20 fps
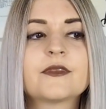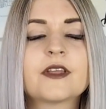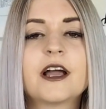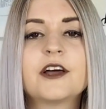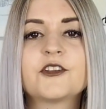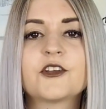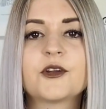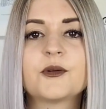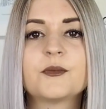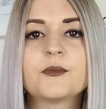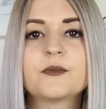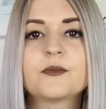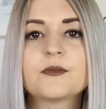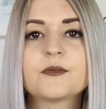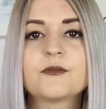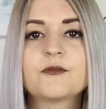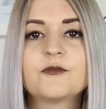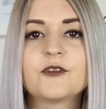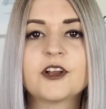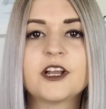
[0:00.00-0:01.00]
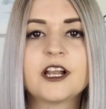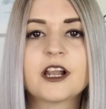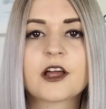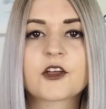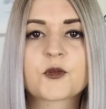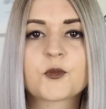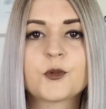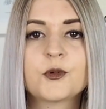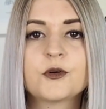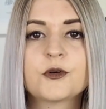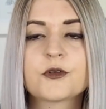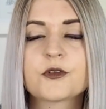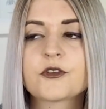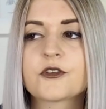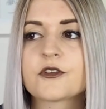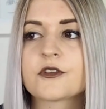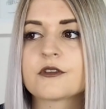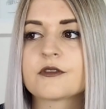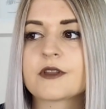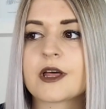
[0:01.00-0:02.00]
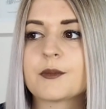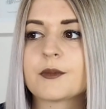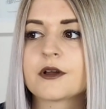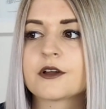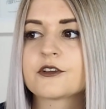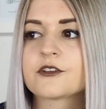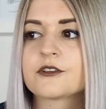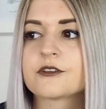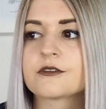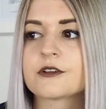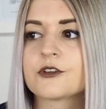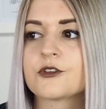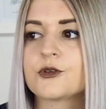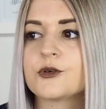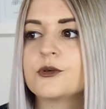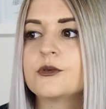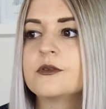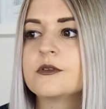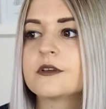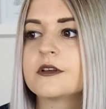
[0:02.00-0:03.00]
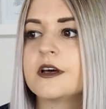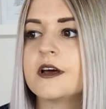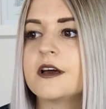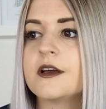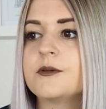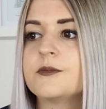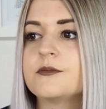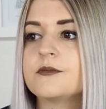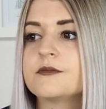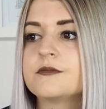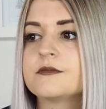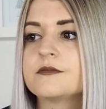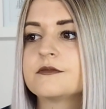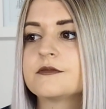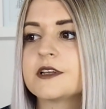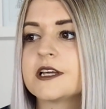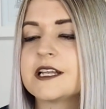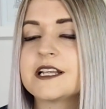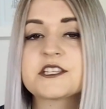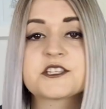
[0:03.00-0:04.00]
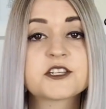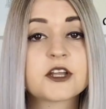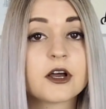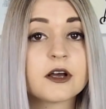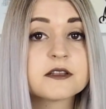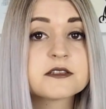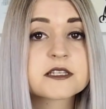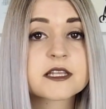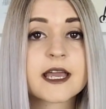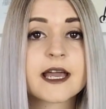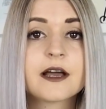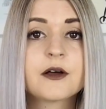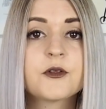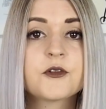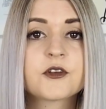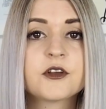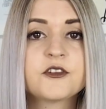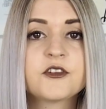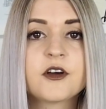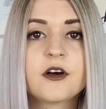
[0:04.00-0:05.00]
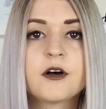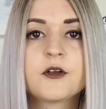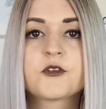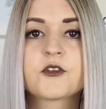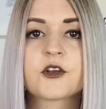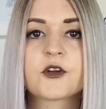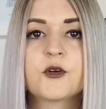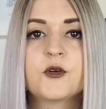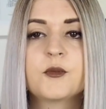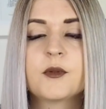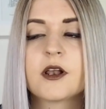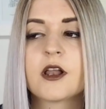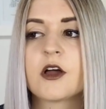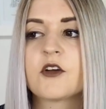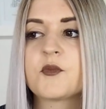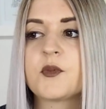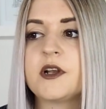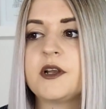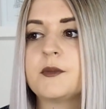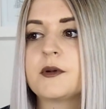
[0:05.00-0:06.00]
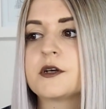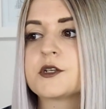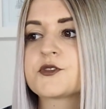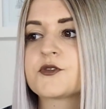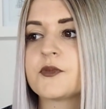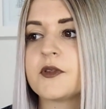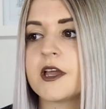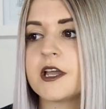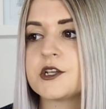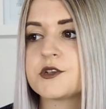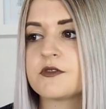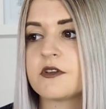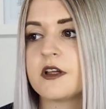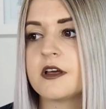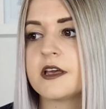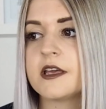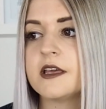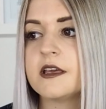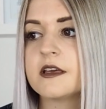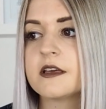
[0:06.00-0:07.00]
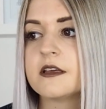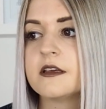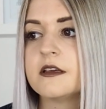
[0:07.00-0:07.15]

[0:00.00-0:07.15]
don't really like sports that much at all. Unless dance counts, I danced like all my life pretty much from the age of like